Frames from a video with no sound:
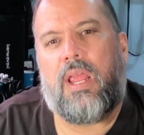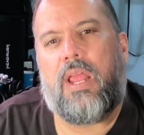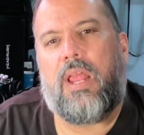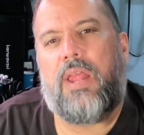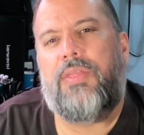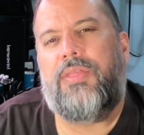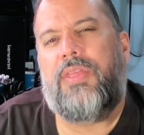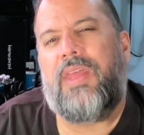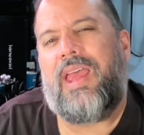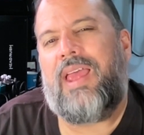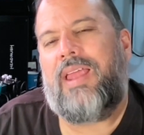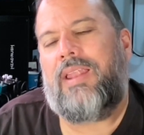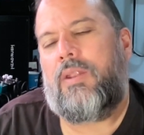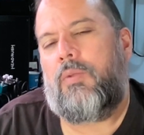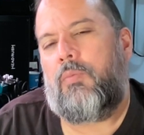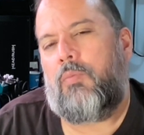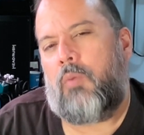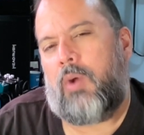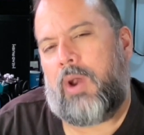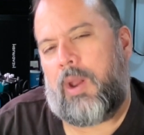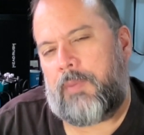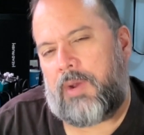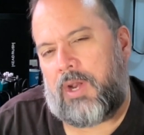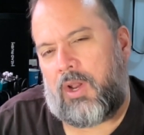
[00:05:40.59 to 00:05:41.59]
Then
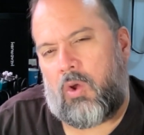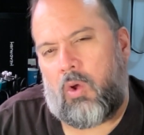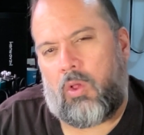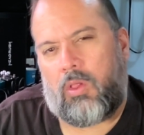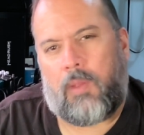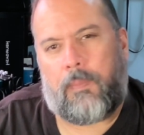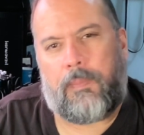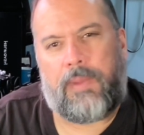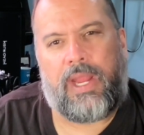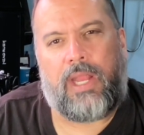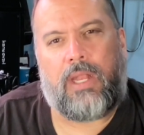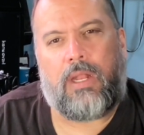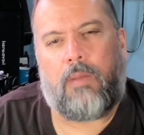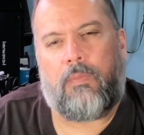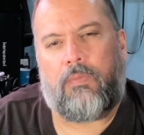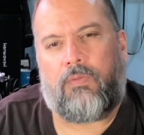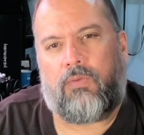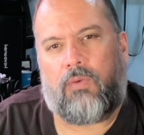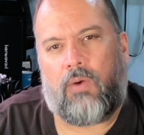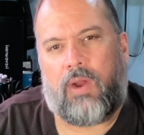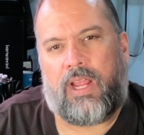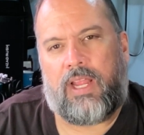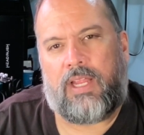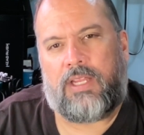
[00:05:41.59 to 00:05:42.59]
what I'm going to call a medium
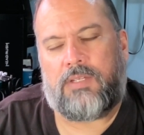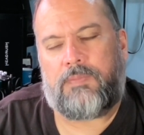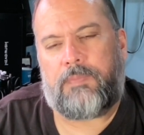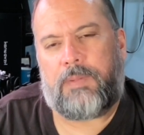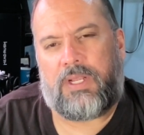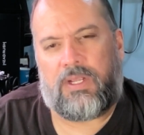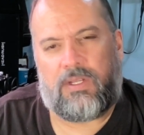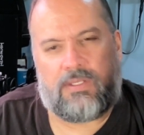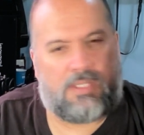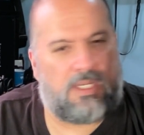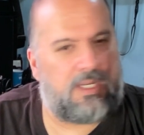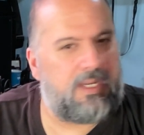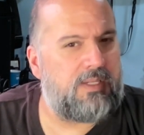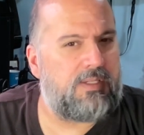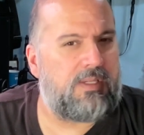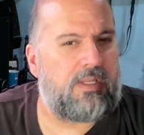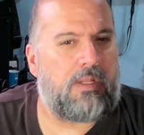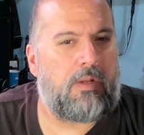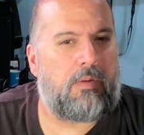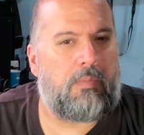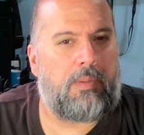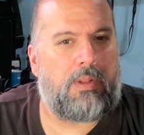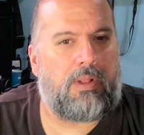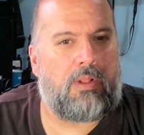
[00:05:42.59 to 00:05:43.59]
phrase, because it is a
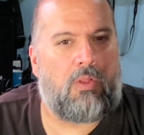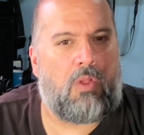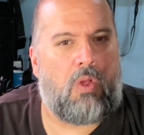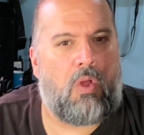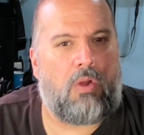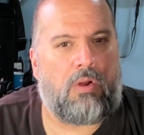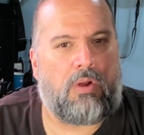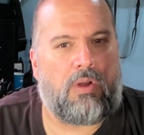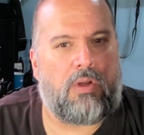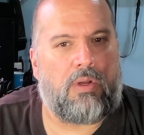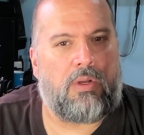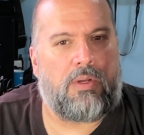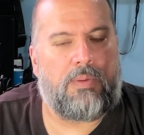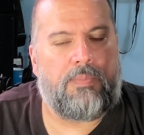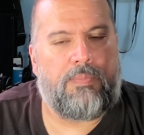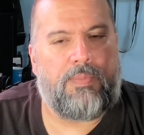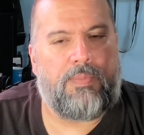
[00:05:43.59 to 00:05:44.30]
little bit longer.